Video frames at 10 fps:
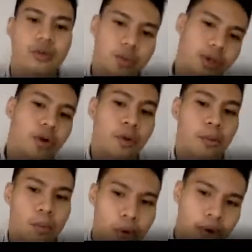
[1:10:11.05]
we know
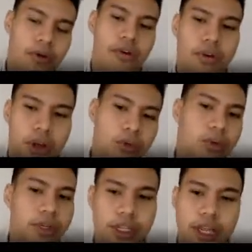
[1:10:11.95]
more about how to
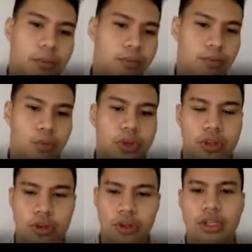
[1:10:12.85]
adapt
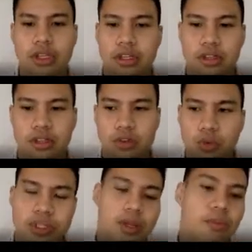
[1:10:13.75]

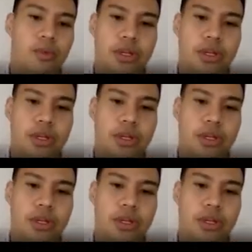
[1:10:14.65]
towards someone.